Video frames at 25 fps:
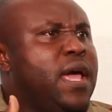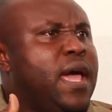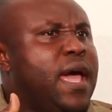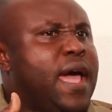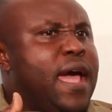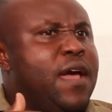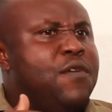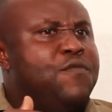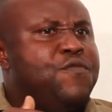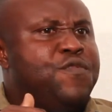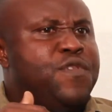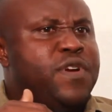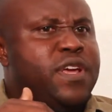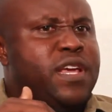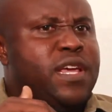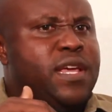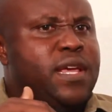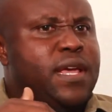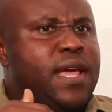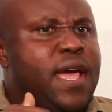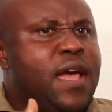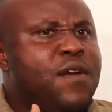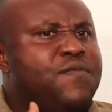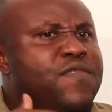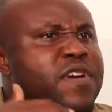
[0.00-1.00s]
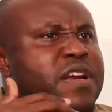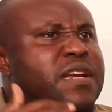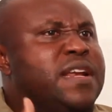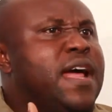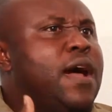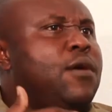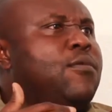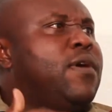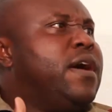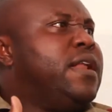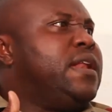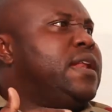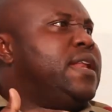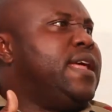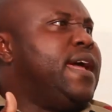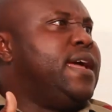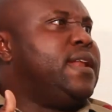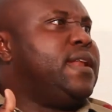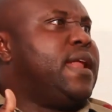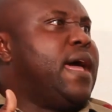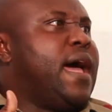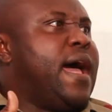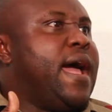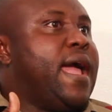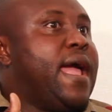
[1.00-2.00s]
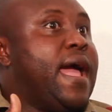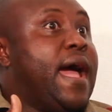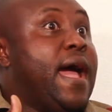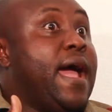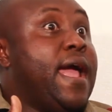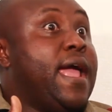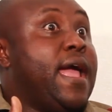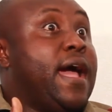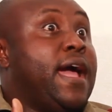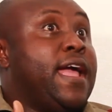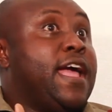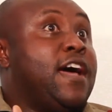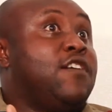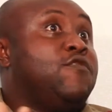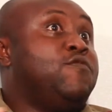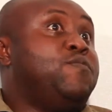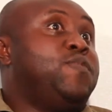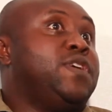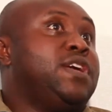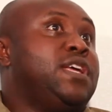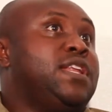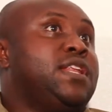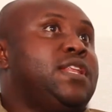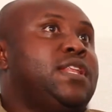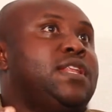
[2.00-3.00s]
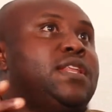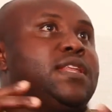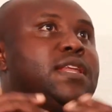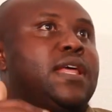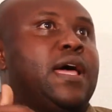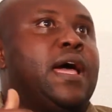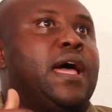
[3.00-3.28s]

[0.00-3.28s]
Every now and then, I have been